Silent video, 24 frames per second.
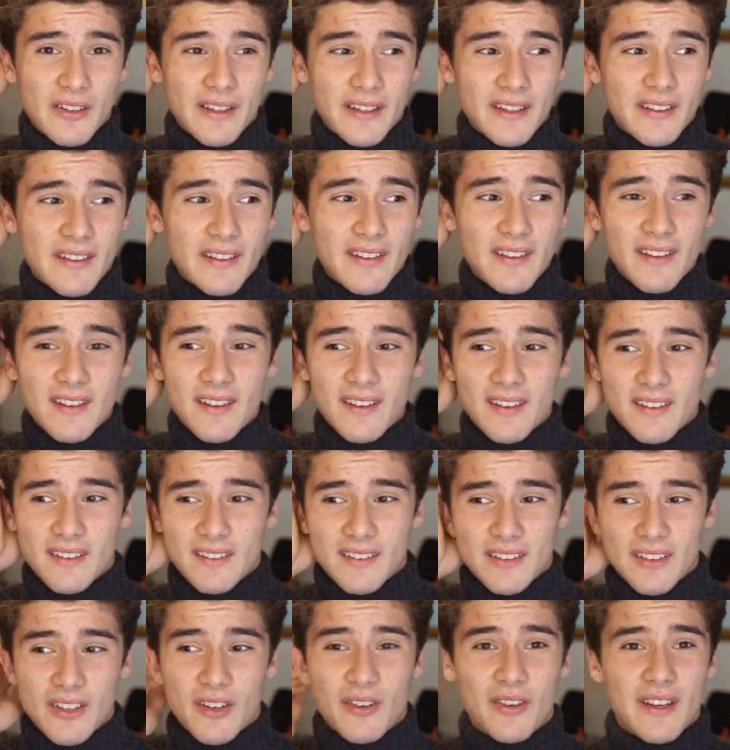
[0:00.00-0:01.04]
Like,
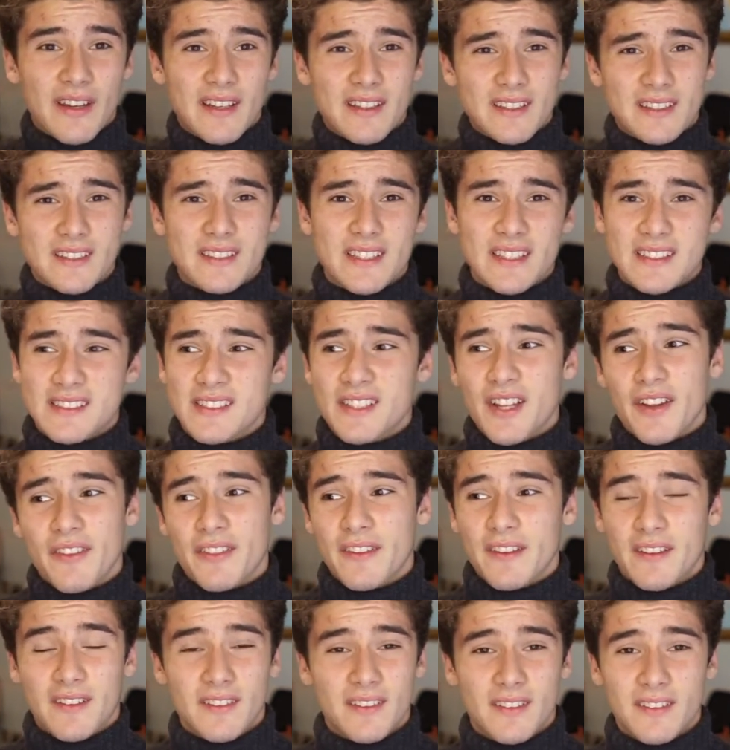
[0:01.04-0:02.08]
you know, it's
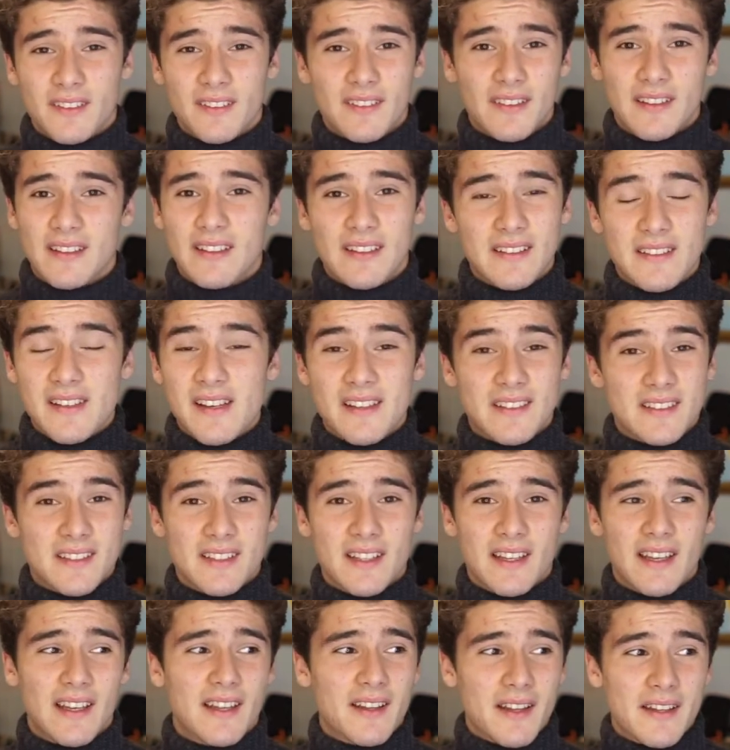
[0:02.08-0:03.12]
nothing,
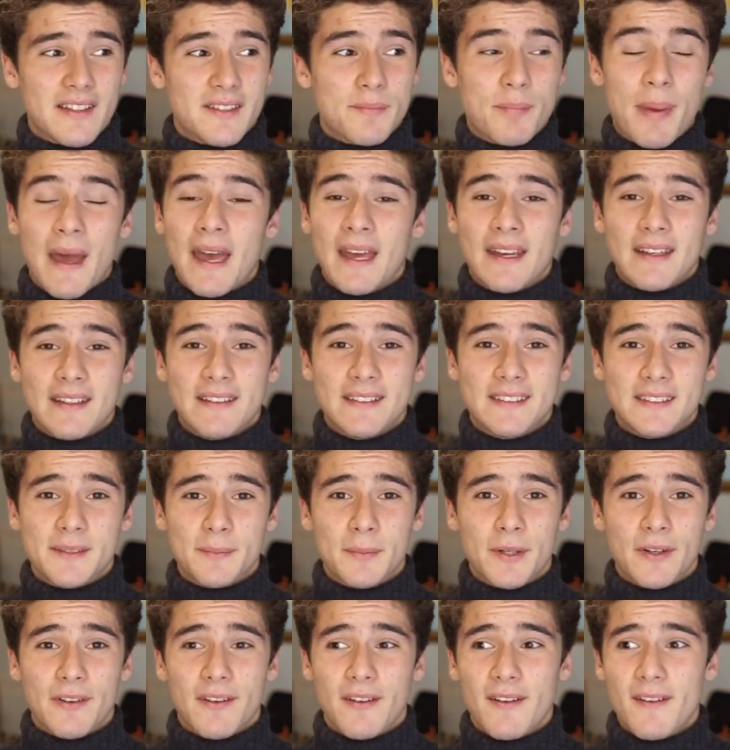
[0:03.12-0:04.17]
it's pennies,
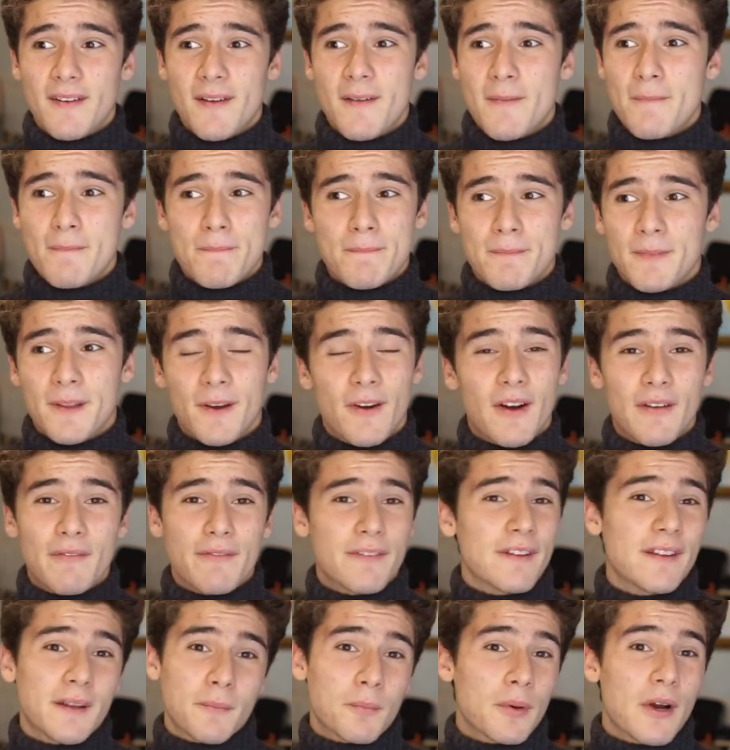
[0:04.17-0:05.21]
but you know, I'm
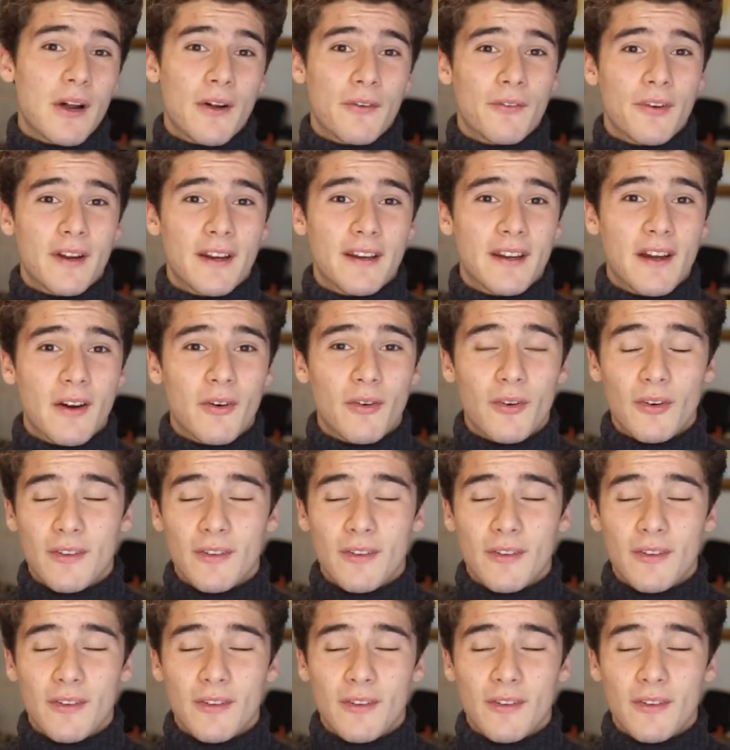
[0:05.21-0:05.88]
feeling proud right now.